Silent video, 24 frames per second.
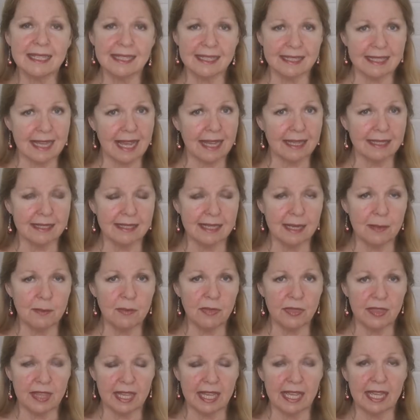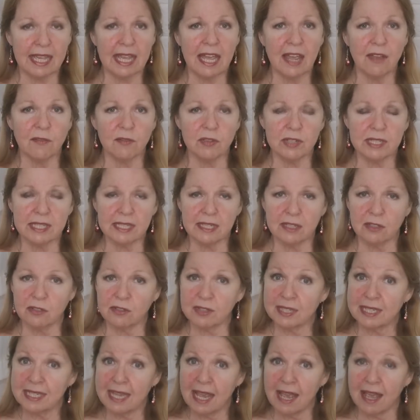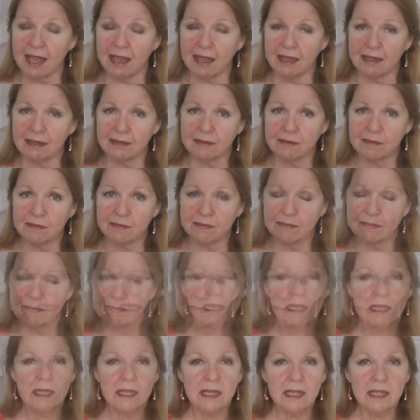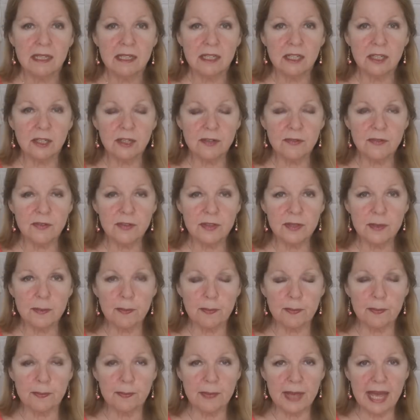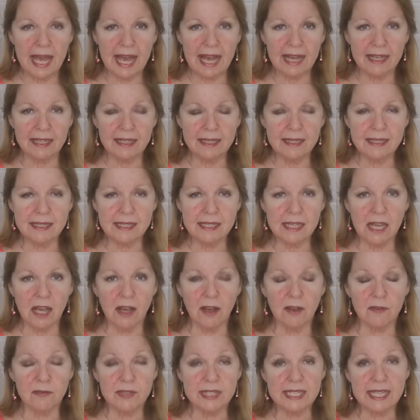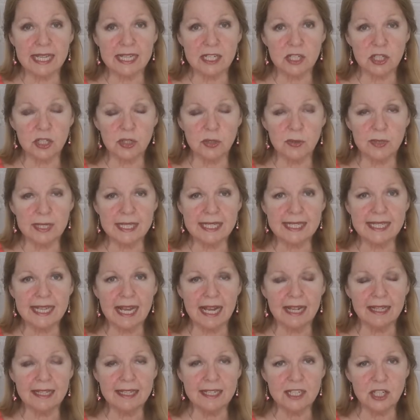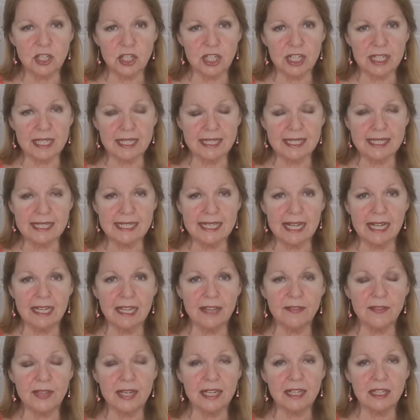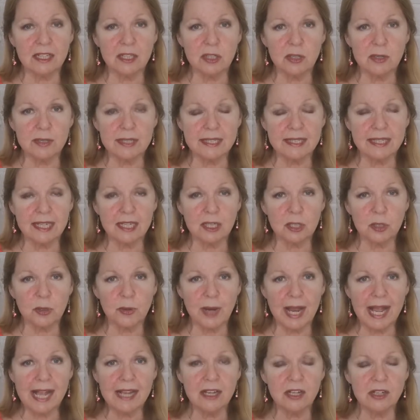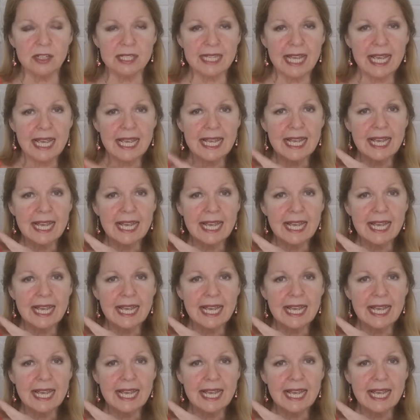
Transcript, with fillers: the exact same thing every single day. Look for the packets of, say, tuna salad, chicken salad that includes a little crackers,